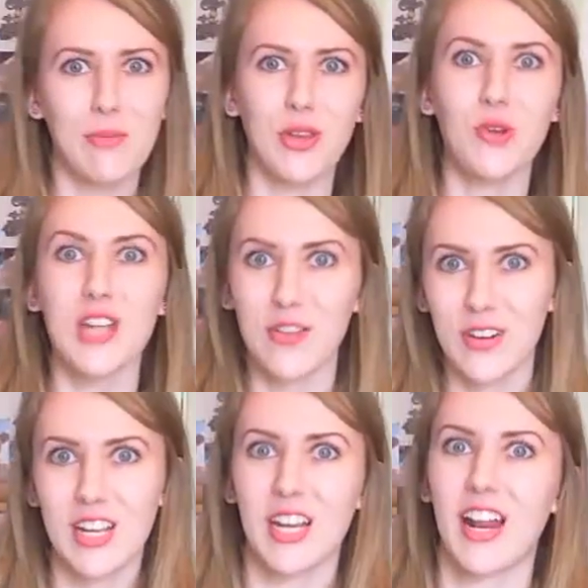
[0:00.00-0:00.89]
something you're
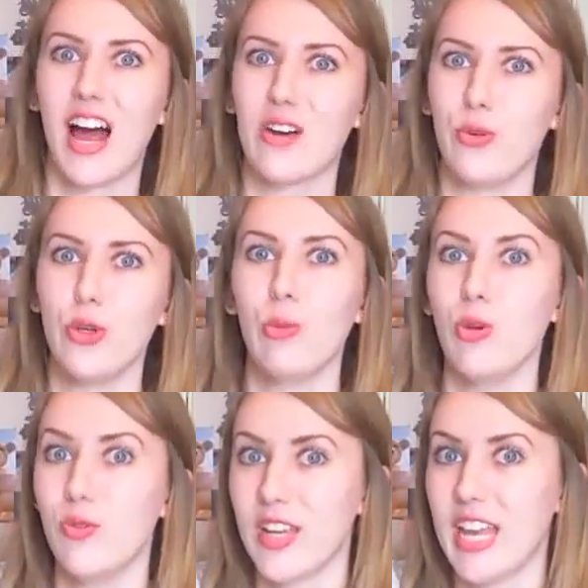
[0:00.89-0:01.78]
definitely going to have when you're
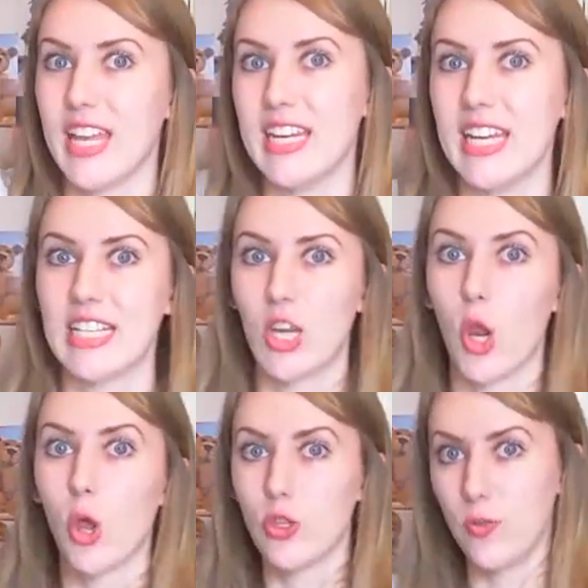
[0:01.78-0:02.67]
moving in is
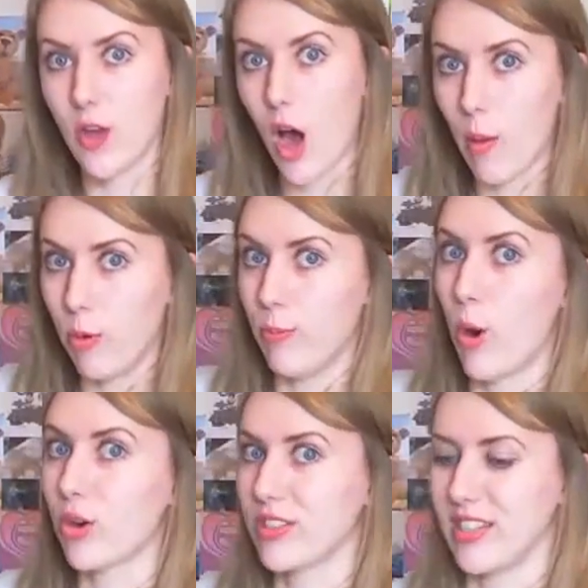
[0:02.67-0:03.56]
lots of cardboard
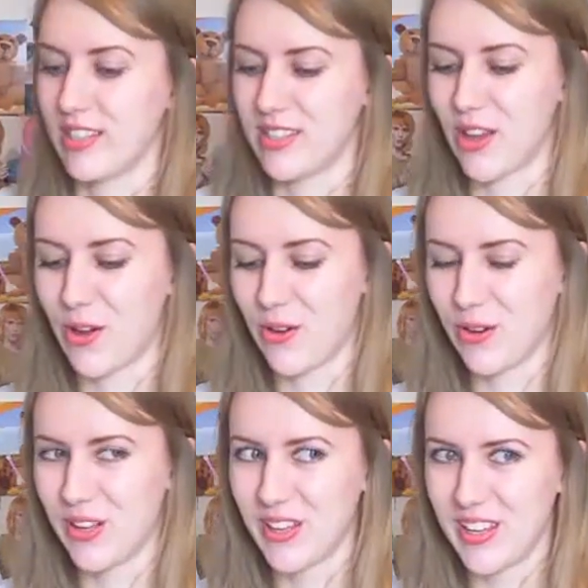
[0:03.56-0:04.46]
boxes, so
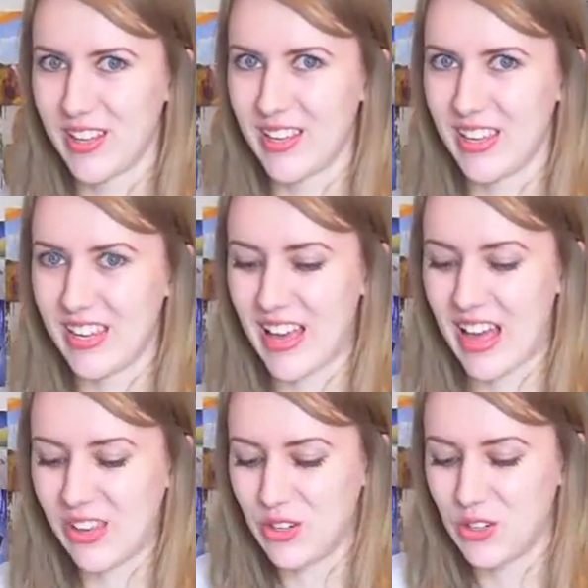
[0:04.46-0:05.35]

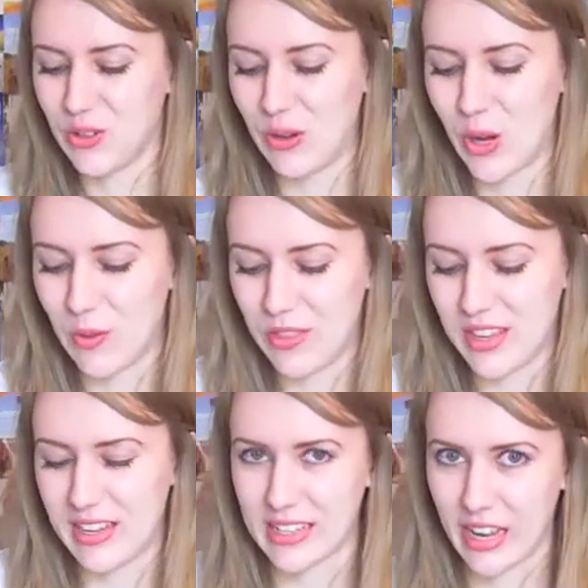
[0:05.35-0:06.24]
yeah, you can do a lot with
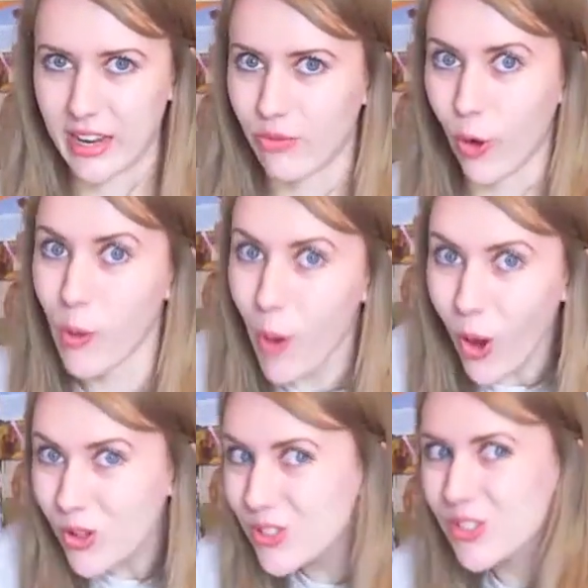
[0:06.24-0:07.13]
these, like
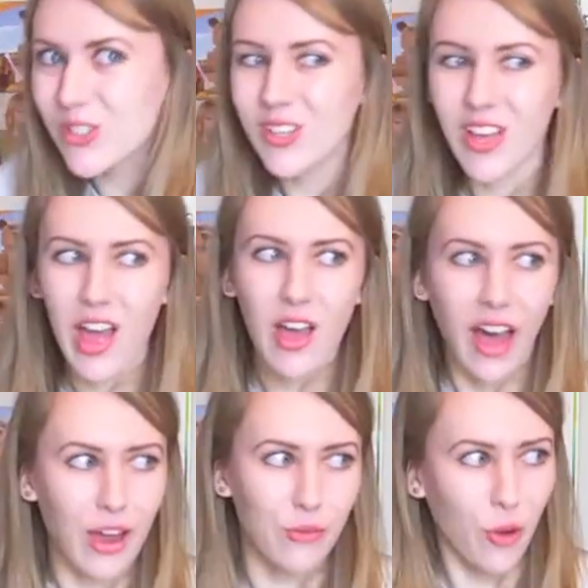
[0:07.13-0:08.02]
robots,
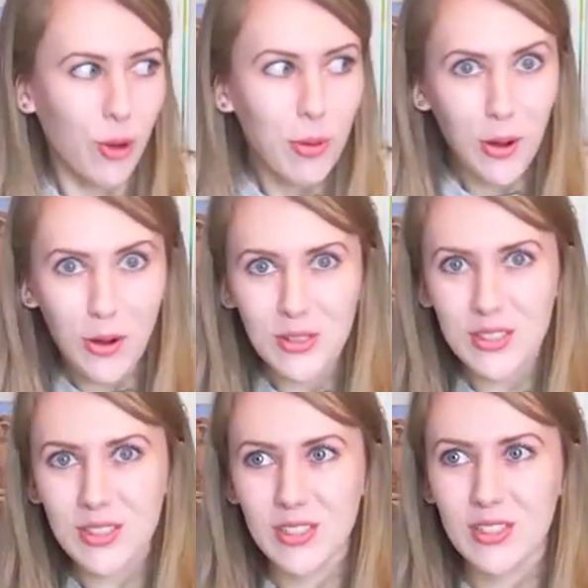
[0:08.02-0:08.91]
and
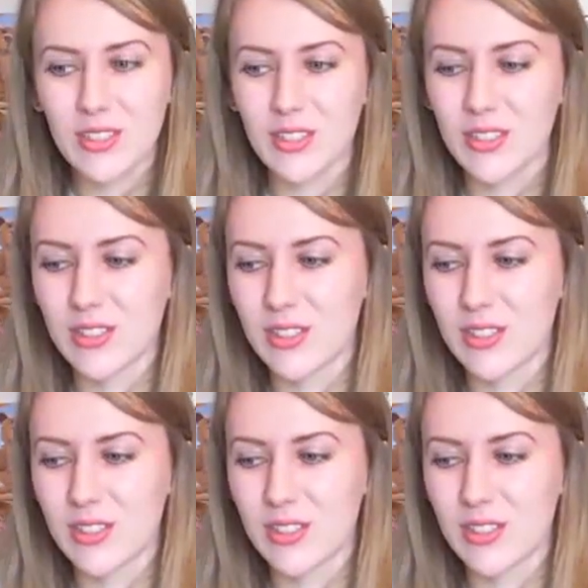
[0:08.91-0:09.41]
robots,